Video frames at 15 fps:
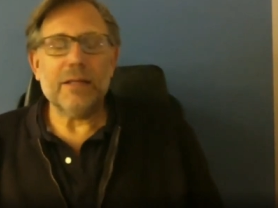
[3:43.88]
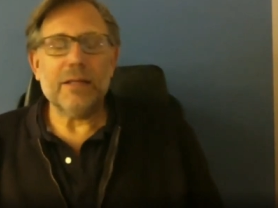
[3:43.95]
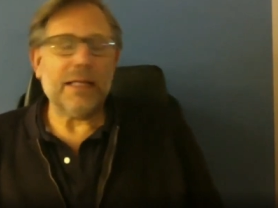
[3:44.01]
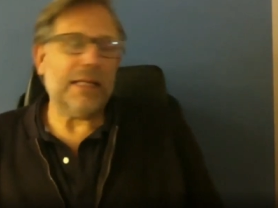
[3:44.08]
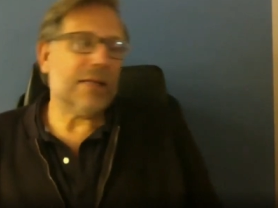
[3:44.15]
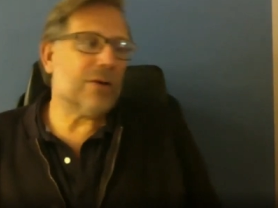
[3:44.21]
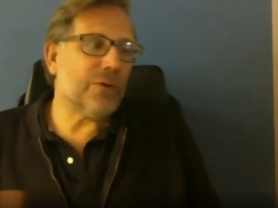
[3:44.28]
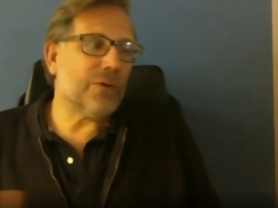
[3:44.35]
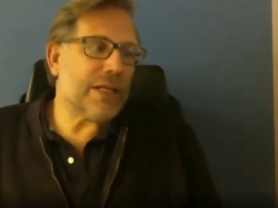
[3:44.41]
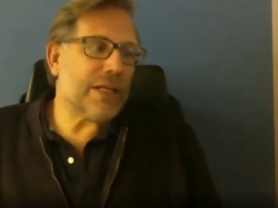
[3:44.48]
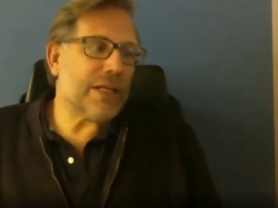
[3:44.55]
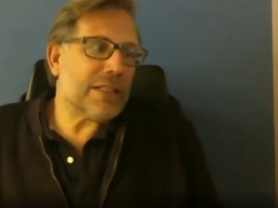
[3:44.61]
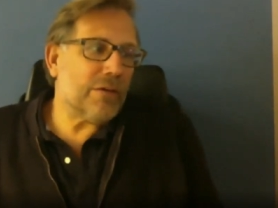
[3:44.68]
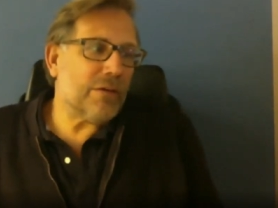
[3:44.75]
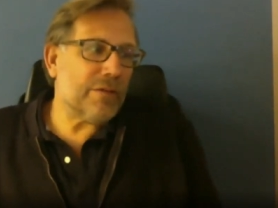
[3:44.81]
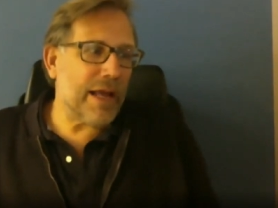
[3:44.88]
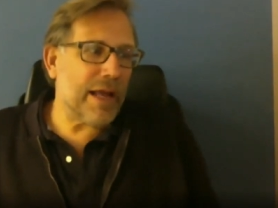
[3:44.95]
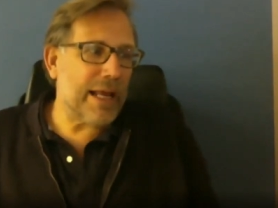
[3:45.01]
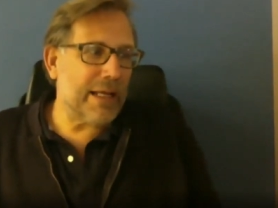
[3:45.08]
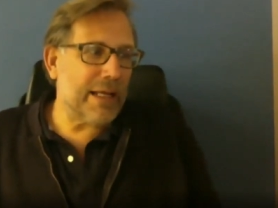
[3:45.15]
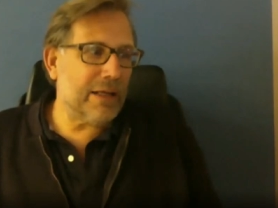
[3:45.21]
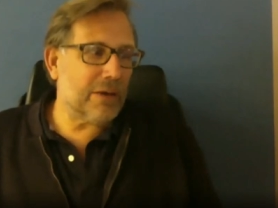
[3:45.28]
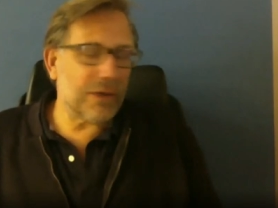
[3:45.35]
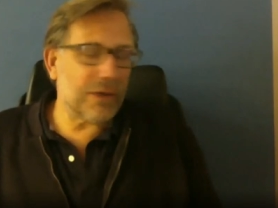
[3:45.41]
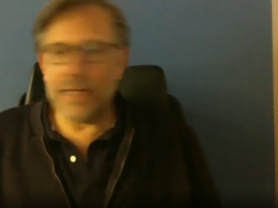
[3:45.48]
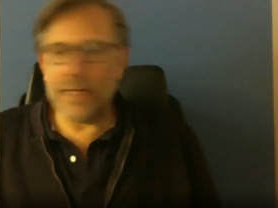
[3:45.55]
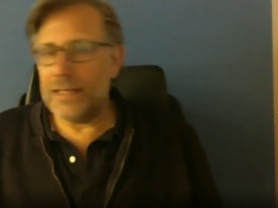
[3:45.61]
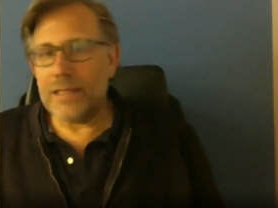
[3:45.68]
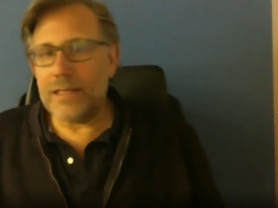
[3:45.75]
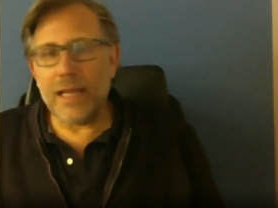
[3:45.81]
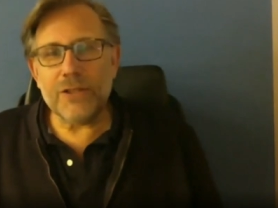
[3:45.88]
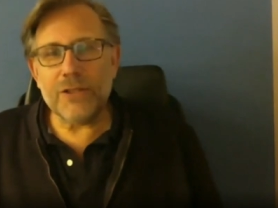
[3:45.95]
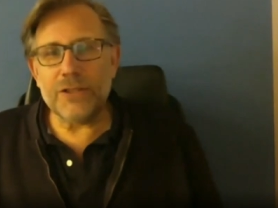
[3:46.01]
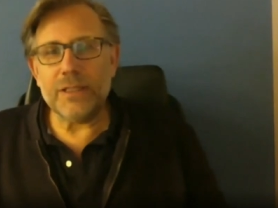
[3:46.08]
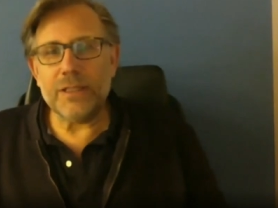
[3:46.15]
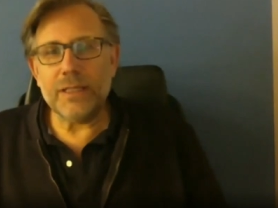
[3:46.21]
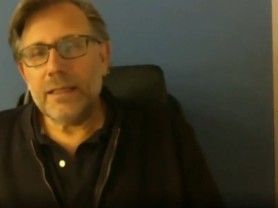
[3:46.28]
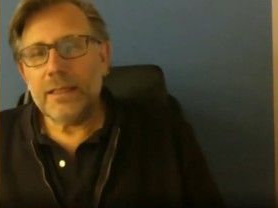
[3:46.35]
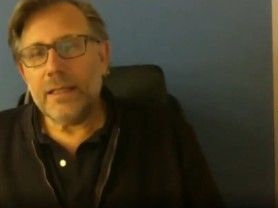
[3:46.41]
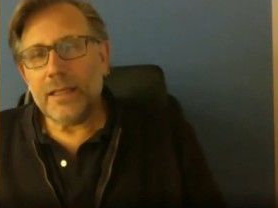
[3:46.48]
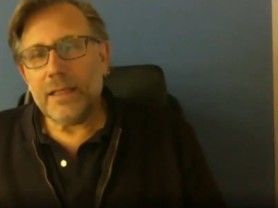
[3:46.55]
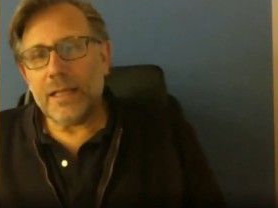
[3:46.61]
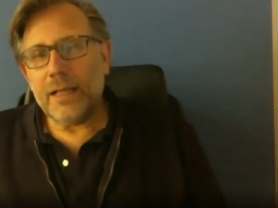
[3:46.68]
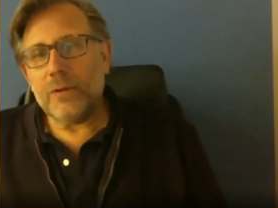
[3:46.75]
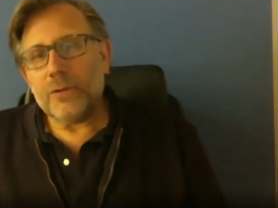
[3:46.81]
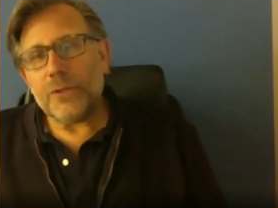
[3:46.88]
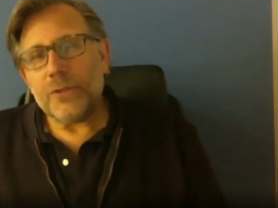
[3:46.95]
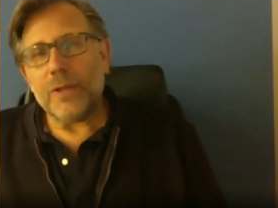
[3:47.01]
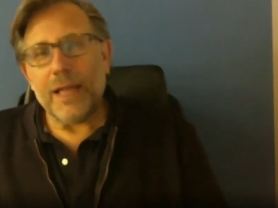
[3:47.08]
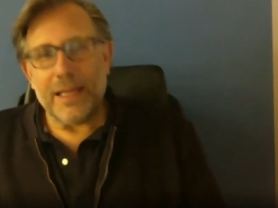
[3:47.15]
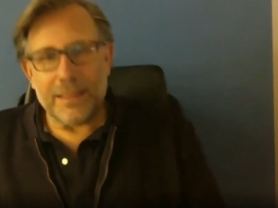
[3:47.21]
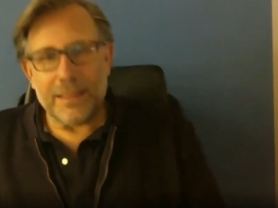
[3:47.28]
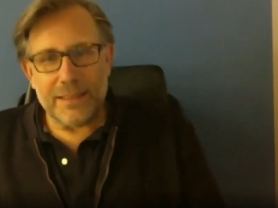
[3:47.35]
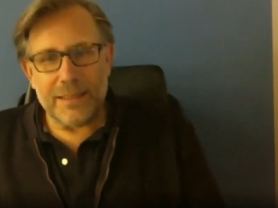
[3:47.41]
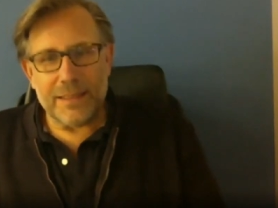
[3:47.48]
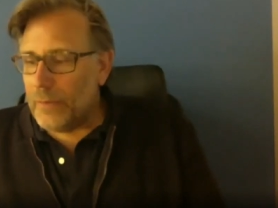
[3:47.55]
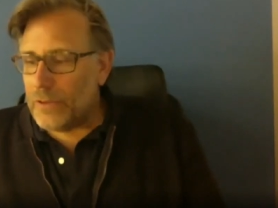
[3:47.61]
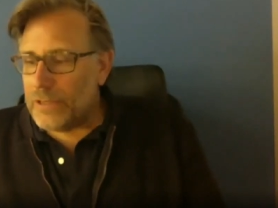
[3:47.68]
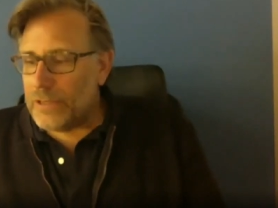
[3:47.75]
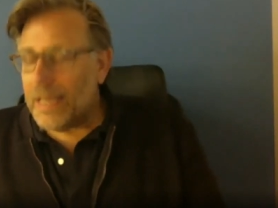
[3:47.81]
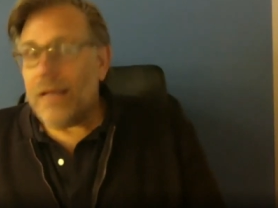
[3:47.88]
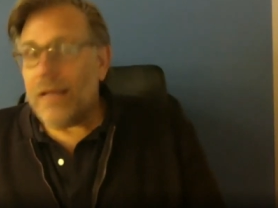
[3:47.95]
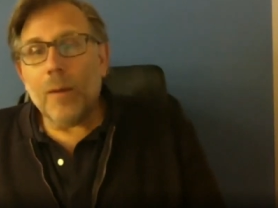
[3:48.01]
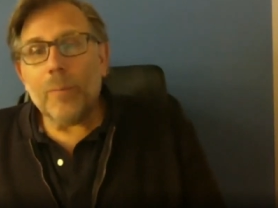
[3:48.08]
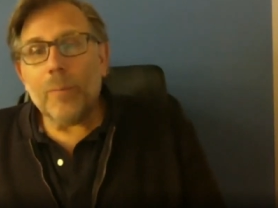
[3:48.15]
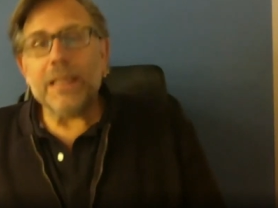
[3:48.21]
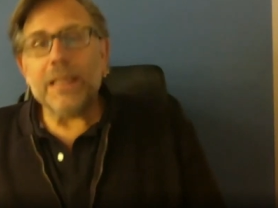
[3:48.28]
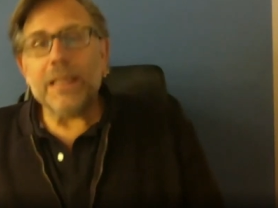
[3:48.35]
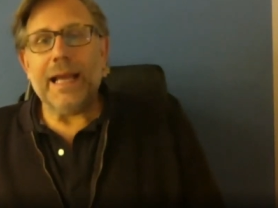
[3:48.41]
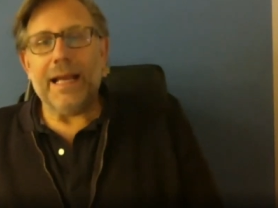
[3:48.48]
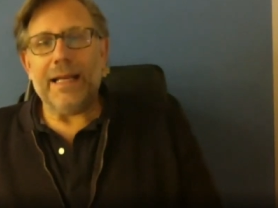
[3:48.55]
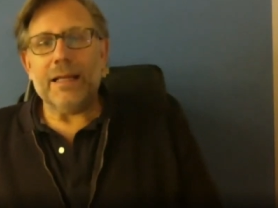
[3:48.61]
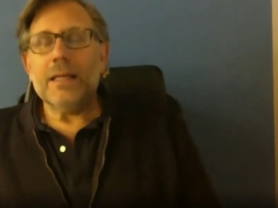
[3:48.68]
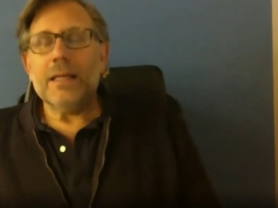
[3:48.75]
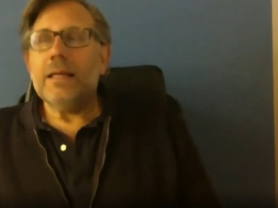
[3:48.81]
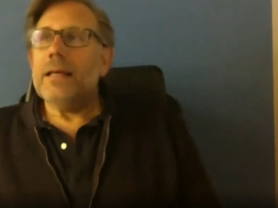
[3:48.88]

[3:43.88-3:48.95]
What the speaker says: in the context of a organization, it can also get, say, complicated.